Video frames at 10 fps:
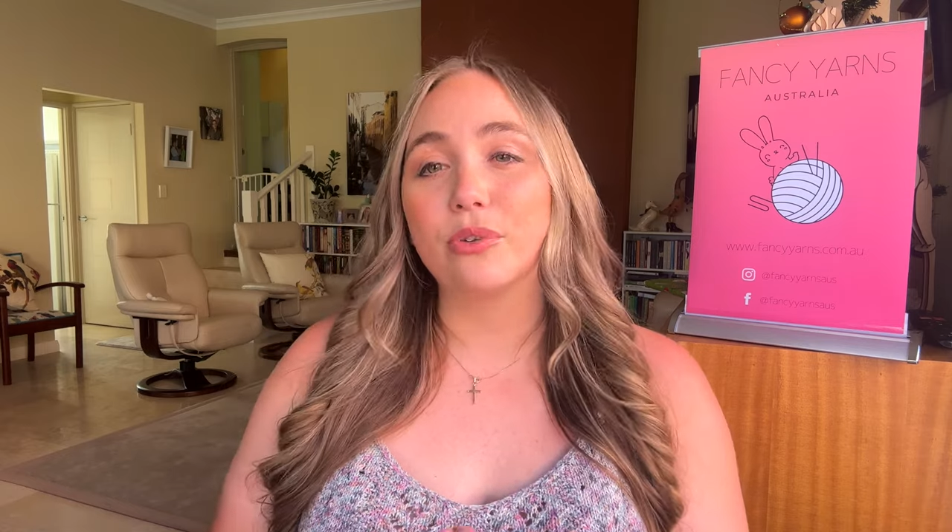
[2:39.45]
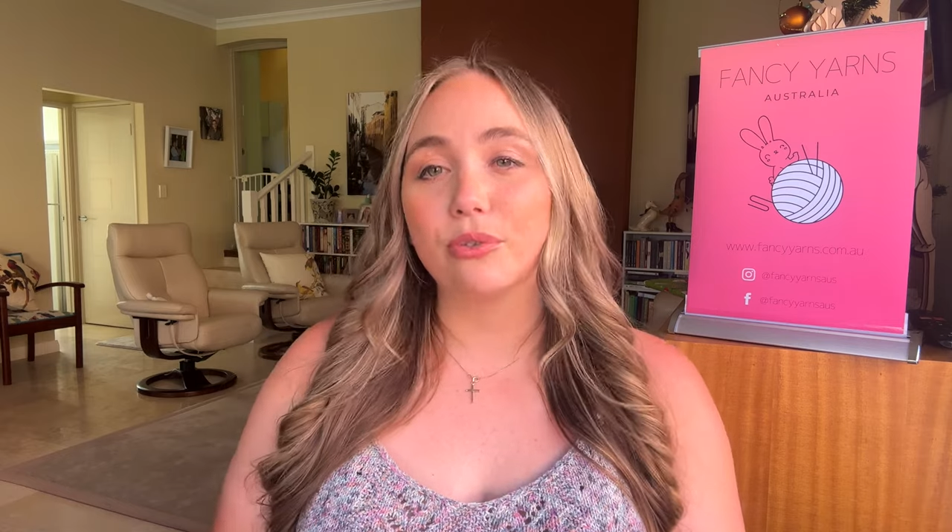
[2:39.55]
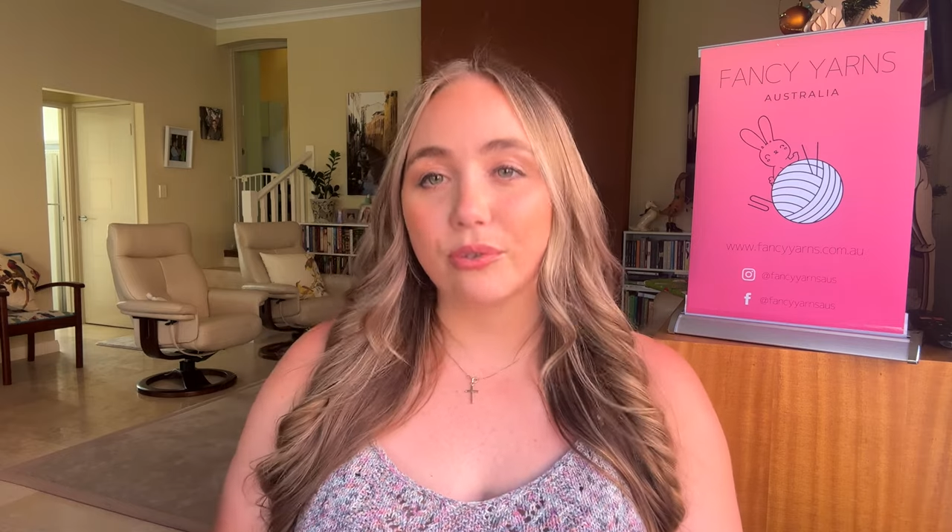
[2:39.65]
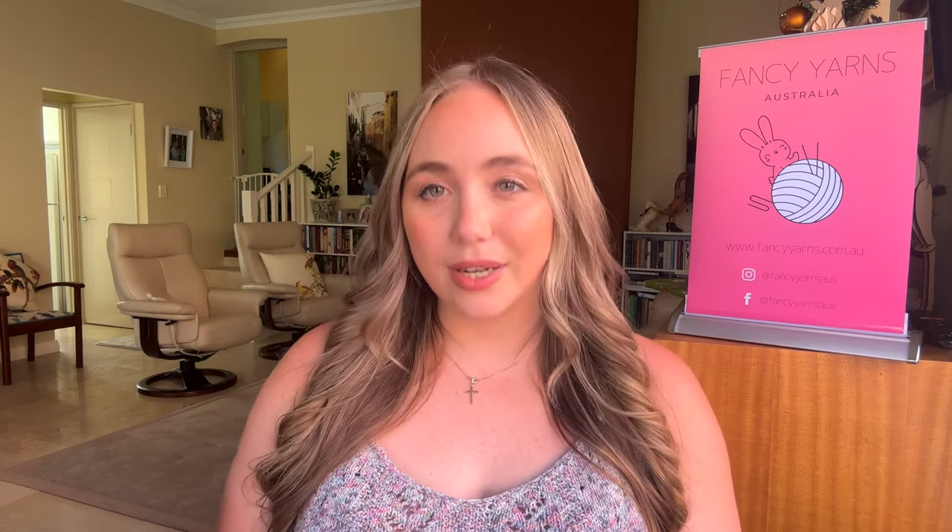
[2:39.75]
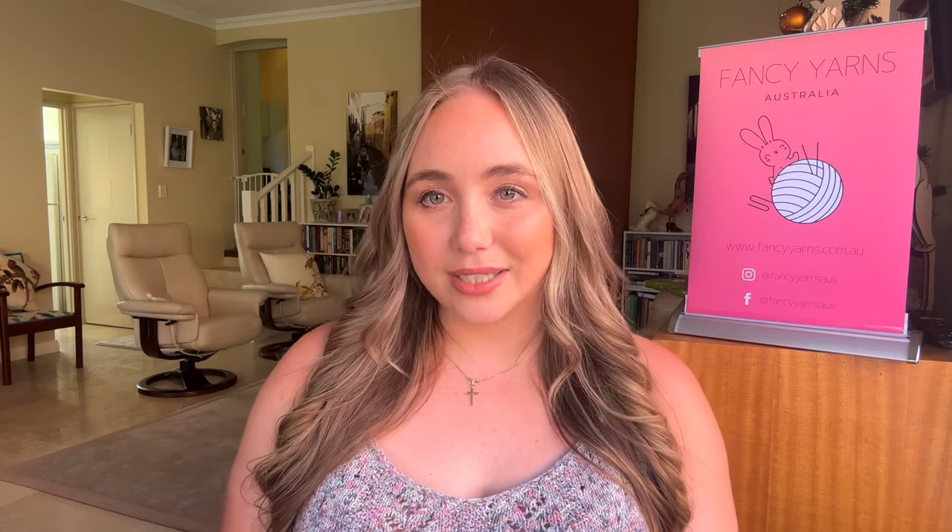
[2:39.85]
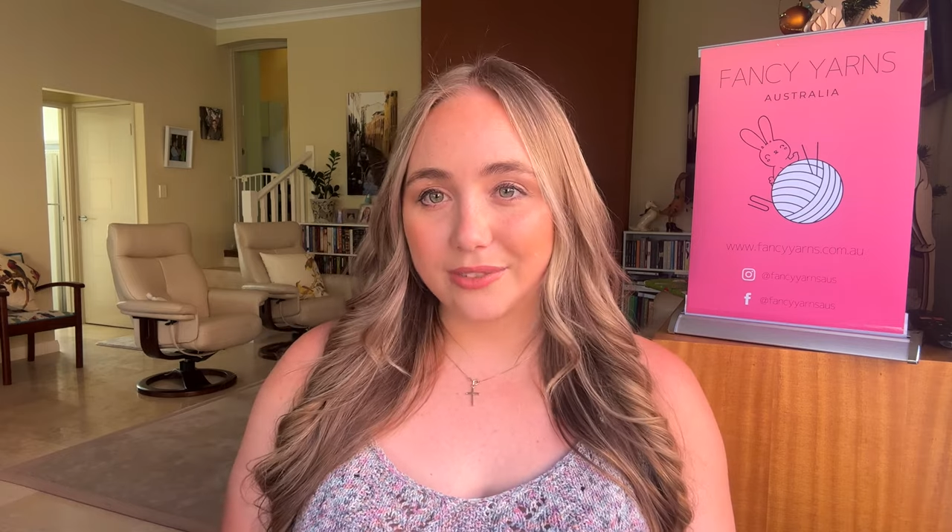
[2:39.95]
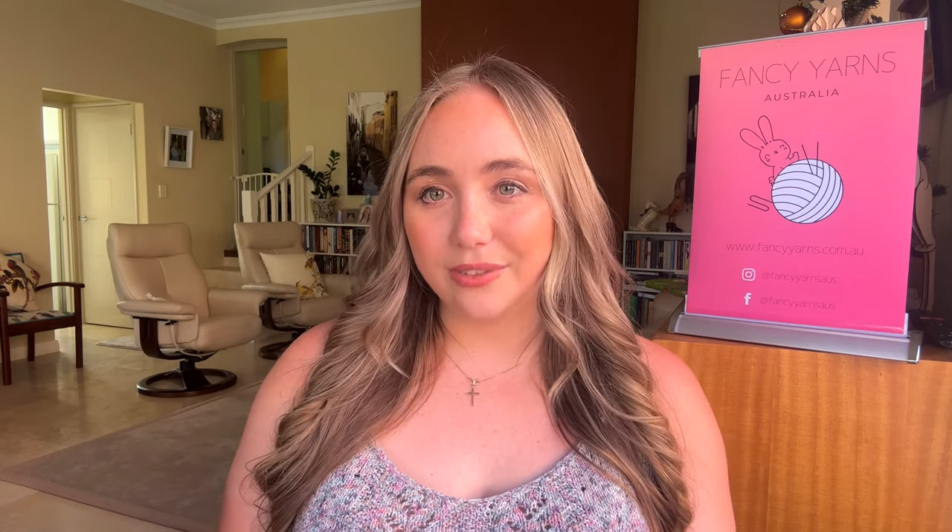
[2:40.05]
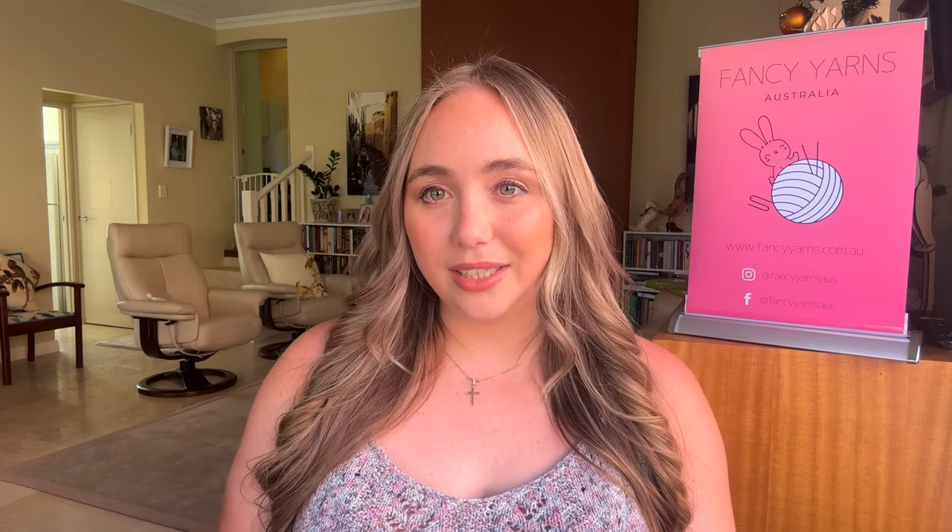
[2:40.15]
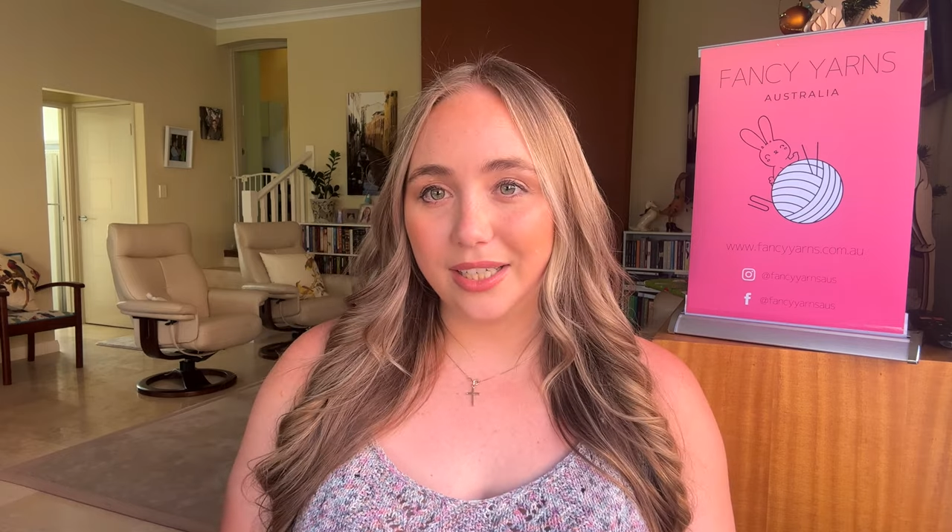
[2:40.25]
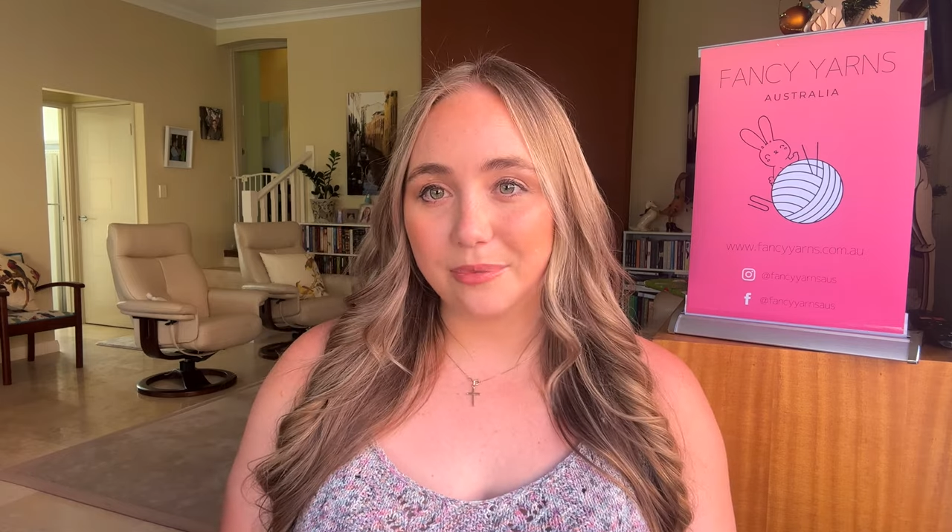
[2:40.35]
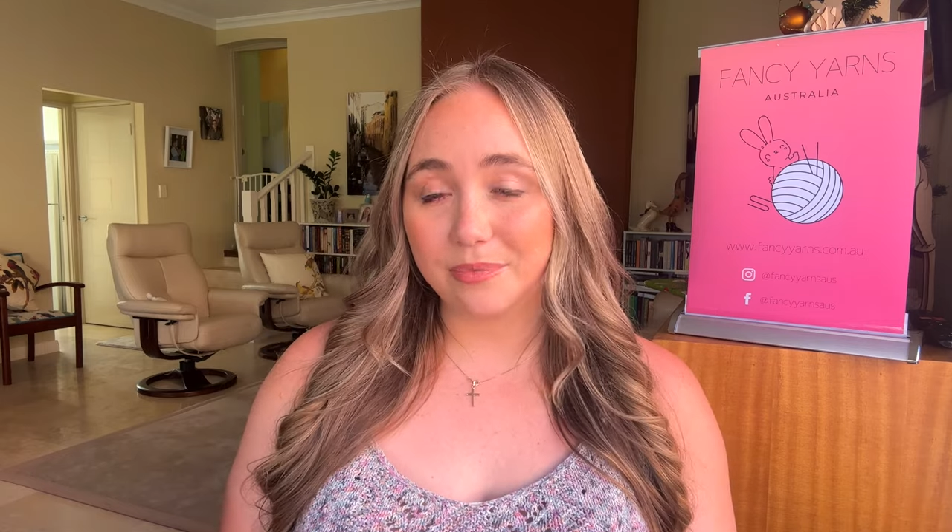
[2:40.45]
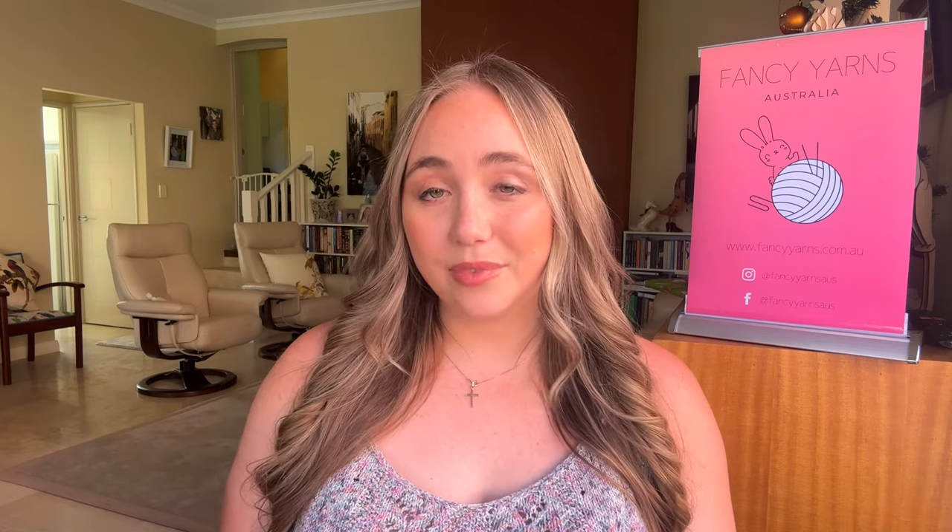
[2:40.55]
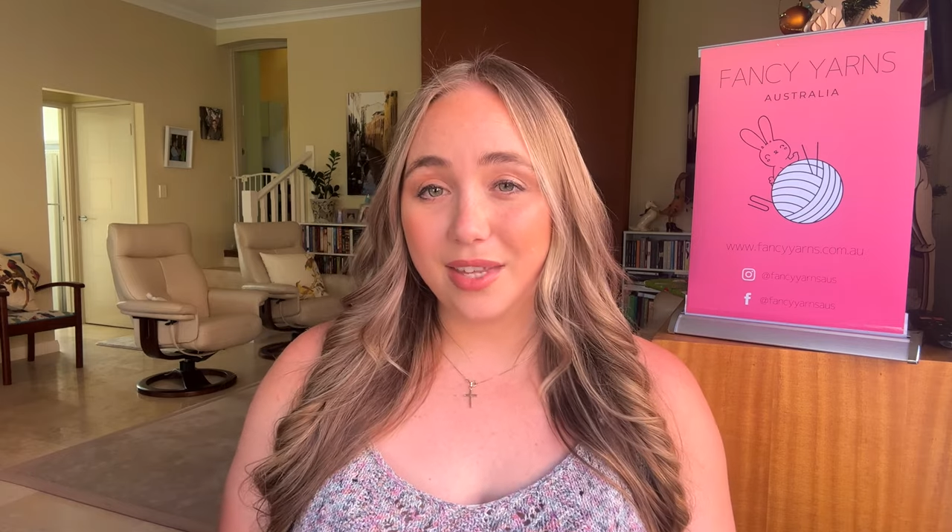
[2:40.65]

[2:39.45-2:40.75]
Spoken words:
gracefully.